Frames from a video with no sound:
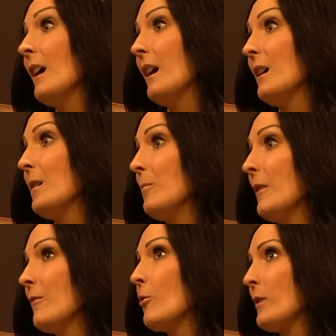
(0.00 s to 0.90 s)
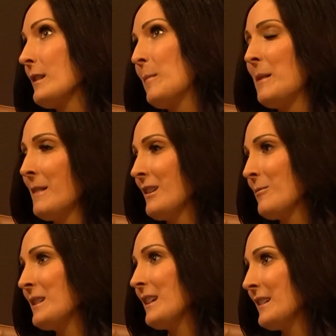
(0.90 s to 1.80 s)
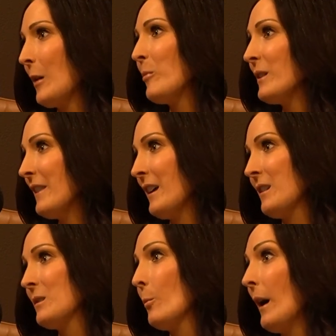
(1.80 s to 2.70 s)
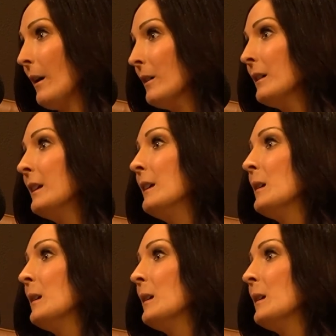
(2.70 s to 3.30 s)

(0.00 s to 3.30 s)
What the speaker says: Of course, pain management does help with that as well,